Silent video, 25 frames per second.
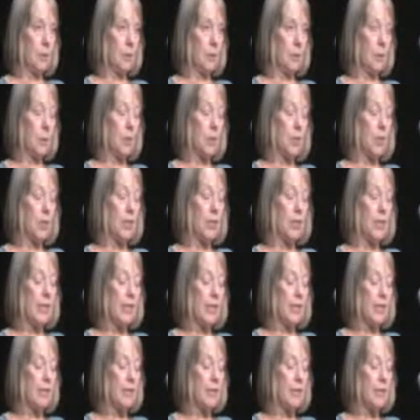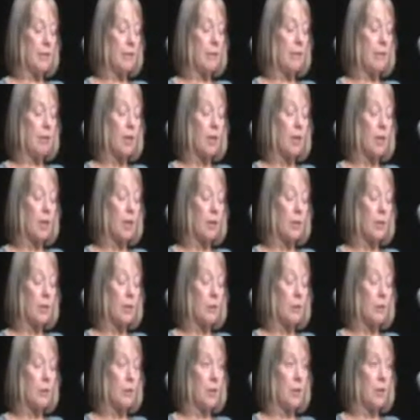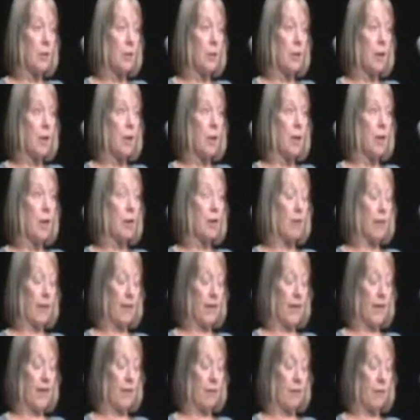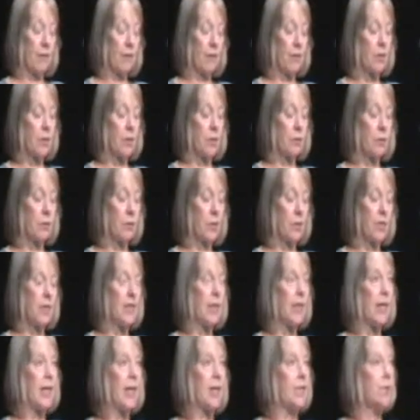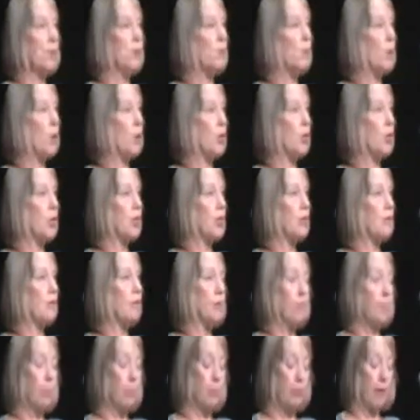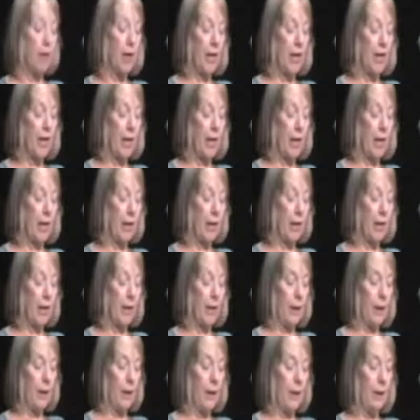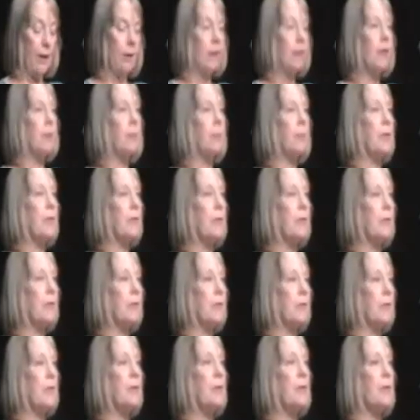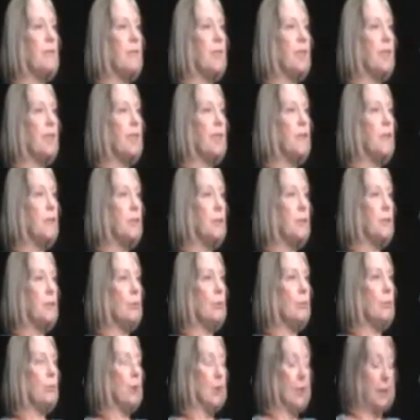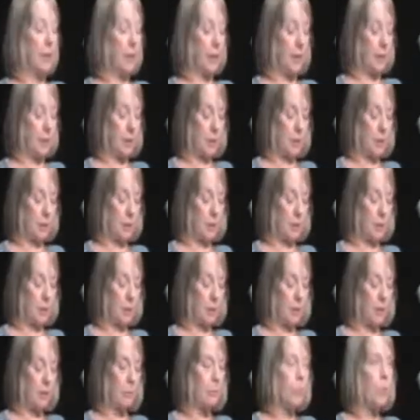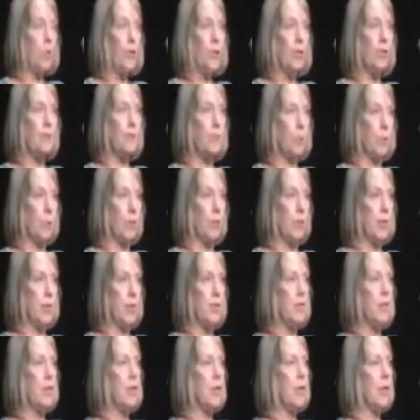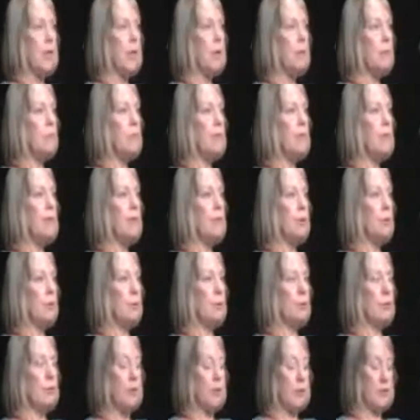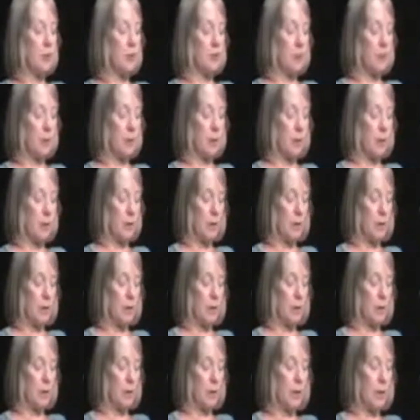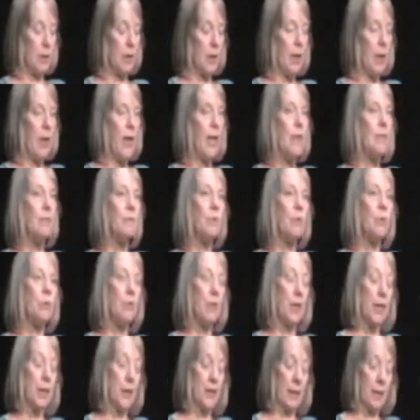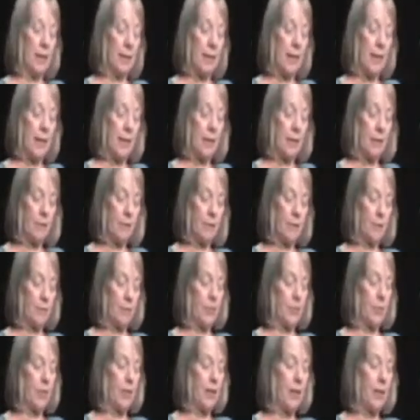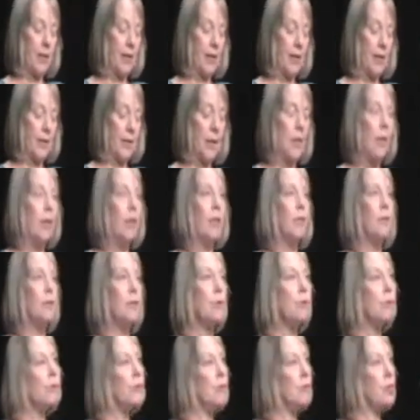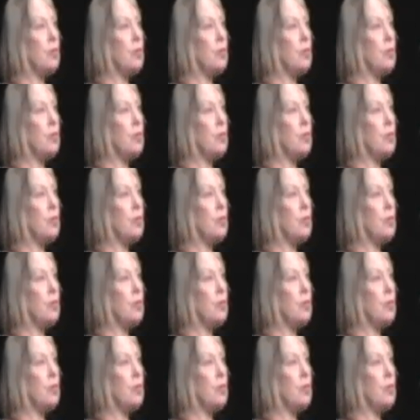Water lilies still closed. A grey heron stalks the edge, watching for prey. The piece is far too quiet. Boys' voices, the only chorus. As morning untangles from night, a tall